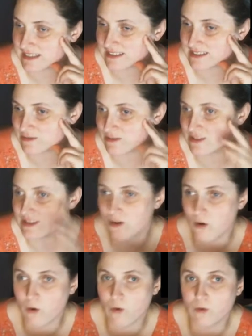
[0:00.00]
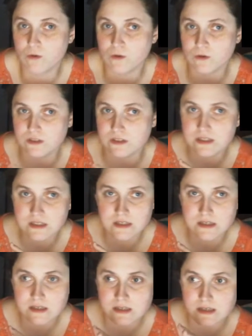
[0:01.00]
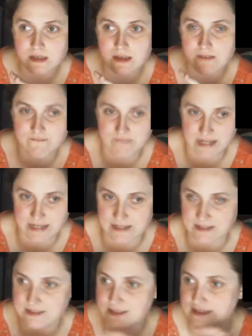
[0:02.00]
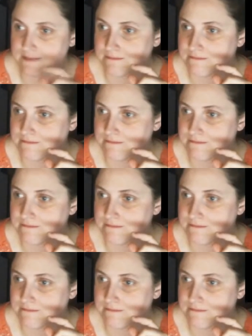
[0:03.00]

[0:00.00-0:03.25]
this was the old Venus.